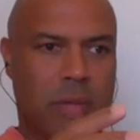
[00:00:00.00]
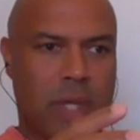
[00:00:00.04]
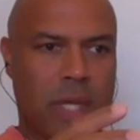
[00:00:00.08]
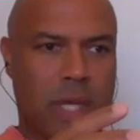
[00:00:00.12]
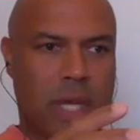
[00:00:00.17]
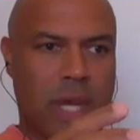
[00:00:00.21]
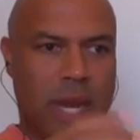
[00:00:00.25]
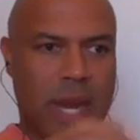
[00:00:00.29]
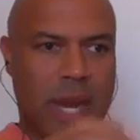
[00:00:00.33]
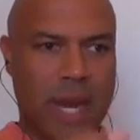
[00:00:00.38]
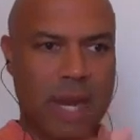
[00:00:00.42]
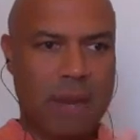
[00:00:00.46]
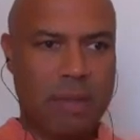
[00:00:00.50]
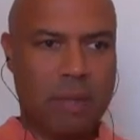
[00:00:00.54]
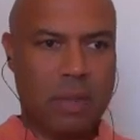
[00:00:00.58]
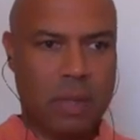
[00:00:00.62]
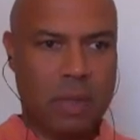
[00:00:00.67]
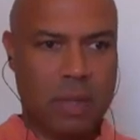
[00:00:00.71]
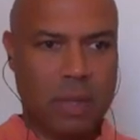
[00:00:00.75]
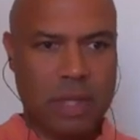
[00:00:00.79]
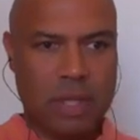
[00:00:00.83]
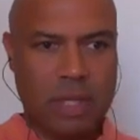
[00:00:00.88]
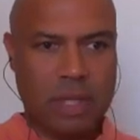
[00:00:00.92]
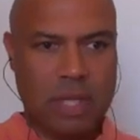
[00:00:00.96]
the
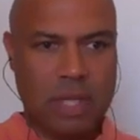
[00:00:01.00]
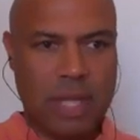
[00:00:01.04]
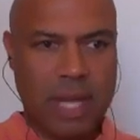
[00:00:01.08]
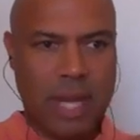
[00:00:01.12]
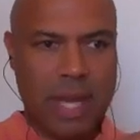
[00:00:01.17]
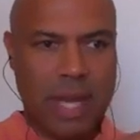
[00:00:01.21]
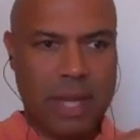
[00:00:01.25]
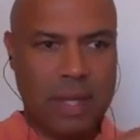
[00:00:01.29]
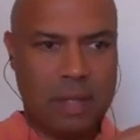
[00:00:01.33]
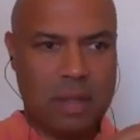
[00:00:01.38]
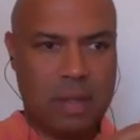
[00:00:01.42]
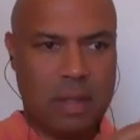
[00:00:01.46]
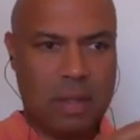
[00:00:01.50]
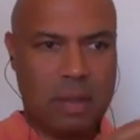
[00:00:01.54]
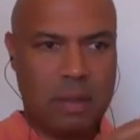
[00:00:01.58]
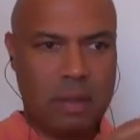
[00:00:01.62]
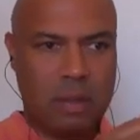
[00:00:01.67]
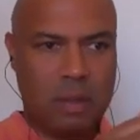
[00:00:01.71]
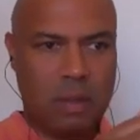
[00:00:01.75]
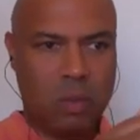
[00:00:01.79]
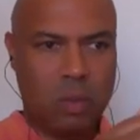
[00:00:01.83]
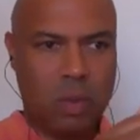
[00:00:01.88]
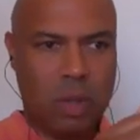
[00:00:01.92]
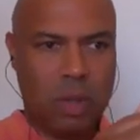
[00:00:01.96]
neighborhoods that
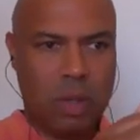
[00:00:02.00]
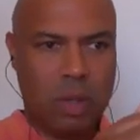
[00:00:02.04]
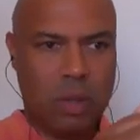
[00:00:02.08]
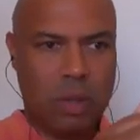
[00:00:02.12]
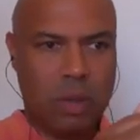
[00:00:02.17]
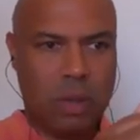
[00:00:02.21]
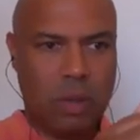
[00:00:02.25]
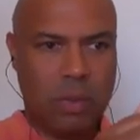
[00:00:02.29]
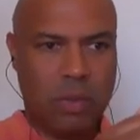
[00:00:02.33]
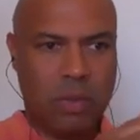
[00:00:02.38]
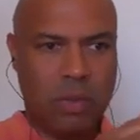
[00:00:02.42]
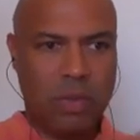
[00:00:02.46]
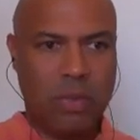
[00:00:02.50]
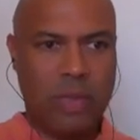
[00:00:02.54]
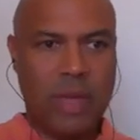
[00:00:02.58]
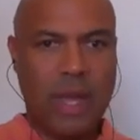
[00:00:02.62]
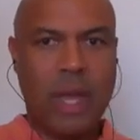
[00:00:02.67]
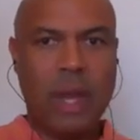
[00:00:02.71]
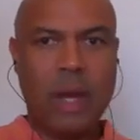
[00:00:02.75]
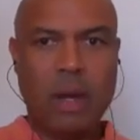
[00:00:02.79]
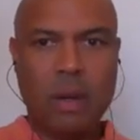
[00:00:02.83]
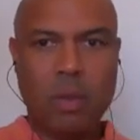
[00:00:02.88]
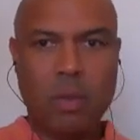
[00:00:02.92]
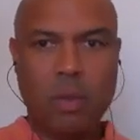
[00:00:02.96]
were
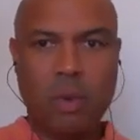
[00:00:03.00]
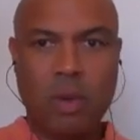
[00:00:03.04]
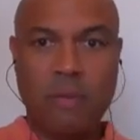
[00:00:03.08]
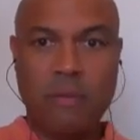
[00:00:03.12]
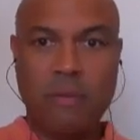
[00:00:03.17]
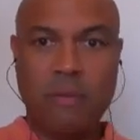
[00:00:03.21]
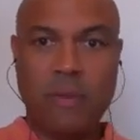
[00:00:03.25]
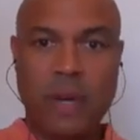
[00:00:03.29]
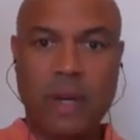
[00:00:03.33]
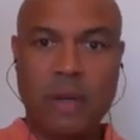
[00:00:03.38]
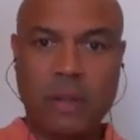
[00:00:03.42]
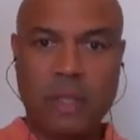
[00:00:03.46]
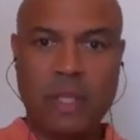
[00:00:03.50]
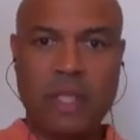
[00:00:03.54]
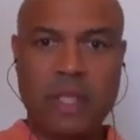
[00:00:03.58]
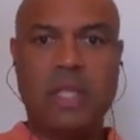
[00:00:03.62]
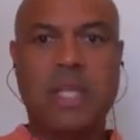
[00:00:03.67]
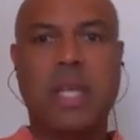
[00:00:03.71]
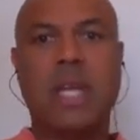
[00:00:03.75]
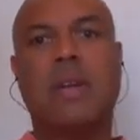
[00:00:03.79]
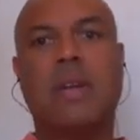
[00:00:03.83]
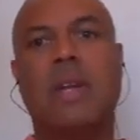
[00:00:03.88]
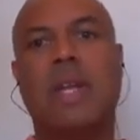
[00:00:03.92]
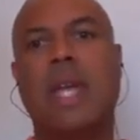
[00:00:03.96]
fairly
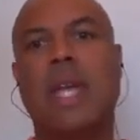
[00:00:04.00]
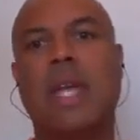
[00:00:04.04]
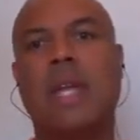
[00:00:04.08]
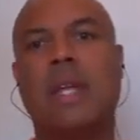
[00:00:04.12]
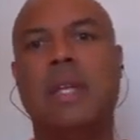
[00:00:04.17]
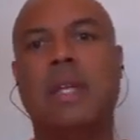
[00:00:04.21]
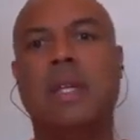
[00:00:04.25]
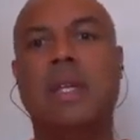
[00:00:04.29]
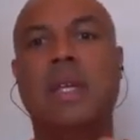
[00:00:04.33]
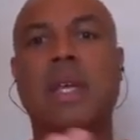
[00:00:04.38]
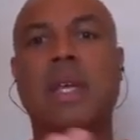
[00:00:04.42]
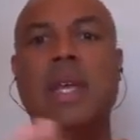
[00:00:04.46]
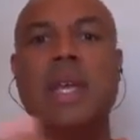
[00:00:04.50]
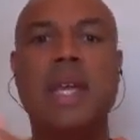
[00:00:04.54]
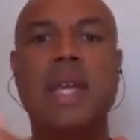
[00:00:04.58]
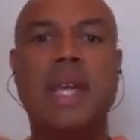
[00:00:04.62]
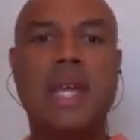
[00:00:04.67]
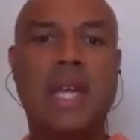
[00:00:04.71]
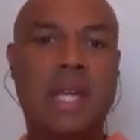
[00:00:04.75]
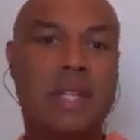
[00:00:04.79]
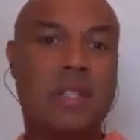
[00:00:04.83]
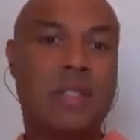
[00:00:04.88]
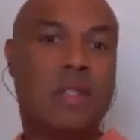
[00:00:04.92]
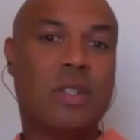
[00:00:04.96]
segregated
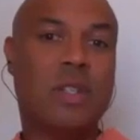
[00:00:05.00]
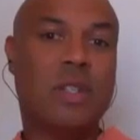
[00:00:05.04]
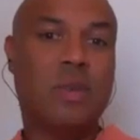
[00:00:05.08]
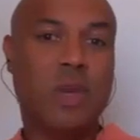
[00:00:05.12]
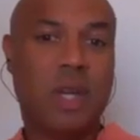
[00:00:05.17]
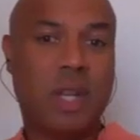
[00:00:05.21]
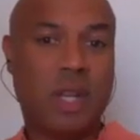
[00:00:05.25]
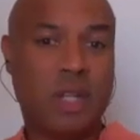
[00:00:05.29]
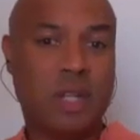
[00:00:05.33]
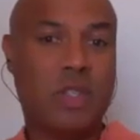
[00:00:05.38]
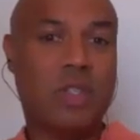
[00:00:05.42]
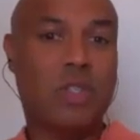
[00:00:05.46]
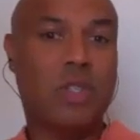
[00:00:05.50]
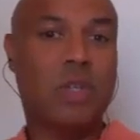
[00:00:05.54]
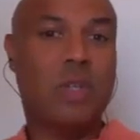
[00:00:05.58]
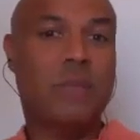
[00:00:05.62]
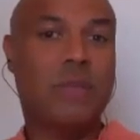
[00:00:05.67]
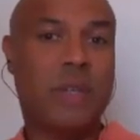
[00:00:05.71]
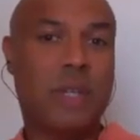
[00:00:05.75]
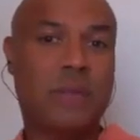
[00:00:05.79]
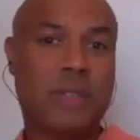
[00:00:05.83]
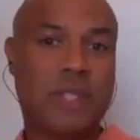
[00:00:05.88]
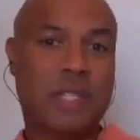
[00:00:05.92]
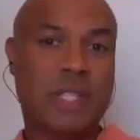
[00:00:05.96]
into a
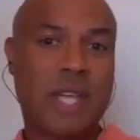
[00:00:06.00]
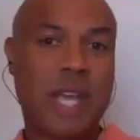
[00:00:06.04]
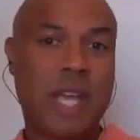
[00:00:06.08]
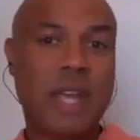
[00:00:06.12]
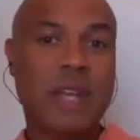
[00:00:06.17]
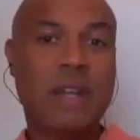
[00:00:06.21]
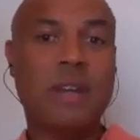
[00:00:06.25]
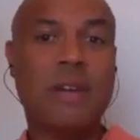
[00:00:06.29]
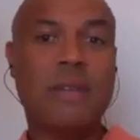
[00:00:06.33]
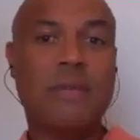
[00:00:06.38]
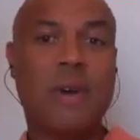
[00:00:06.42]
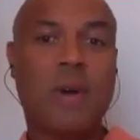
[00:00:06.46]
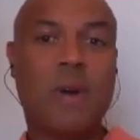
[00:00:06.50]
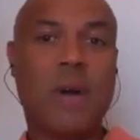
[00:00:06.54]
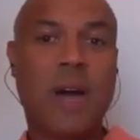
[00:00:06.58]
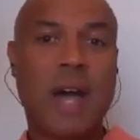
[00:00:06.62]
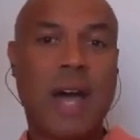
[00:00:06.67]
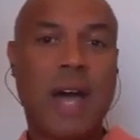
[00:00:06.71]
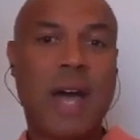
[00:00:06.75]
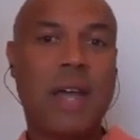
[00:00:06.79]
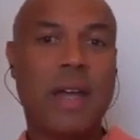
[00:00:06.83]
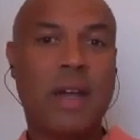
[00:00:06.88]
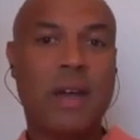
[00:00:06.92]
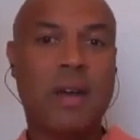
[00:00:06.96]
conservative state of
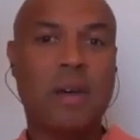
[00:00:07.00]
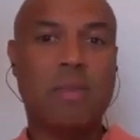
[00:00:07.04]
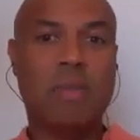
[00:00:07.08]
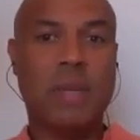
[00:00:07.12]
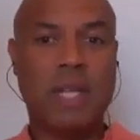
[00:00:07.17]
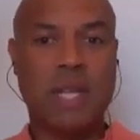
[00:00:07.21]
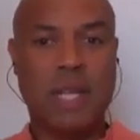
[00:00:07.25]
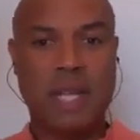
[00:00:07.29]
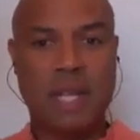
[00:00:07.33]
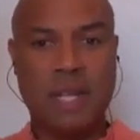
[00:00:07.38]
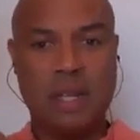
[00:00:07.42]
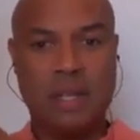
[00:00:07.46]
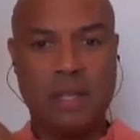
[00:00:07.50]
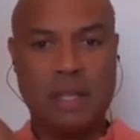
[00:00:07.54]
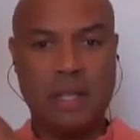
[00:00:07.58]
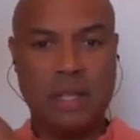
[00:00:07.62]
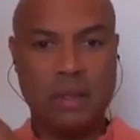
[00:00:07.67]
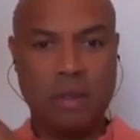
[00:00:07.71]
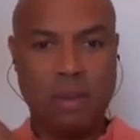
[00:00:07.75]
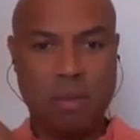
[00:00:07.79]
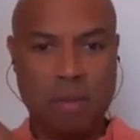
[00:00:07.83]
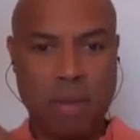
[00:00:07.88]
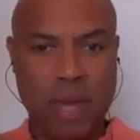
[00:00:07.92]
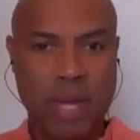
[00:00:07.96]
Ohio, but in a
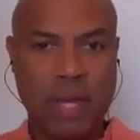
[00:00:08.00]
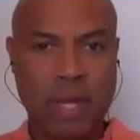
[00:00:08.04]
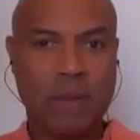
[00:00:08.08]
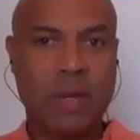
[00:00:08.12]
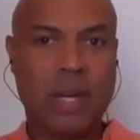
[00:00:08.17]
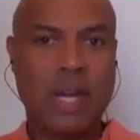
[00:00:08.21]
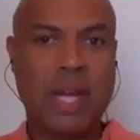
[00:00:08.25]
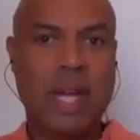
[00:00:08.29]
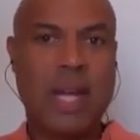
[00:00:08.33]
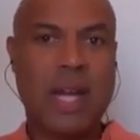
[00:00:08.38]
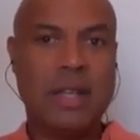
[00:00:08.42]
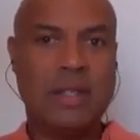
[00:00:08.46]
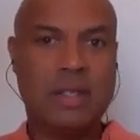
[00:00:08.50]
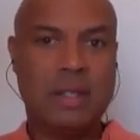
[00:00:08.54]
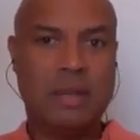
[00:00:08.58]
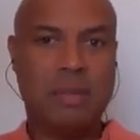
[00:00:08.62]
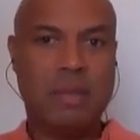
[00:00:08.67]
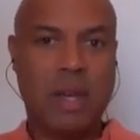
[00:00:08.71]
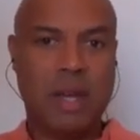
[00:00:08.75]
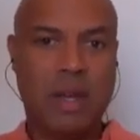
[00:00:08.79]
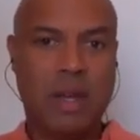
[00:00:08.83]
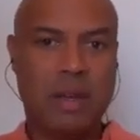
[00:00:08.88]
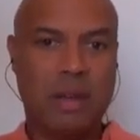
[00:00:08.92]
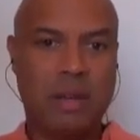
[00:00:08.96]
little
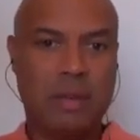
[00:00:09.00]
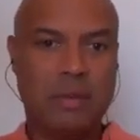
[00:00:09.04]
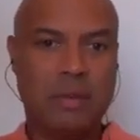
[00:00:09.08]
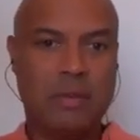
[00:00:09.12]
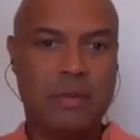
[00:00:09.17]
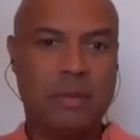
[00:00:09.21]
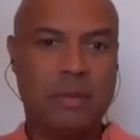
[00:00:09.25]
microcosm of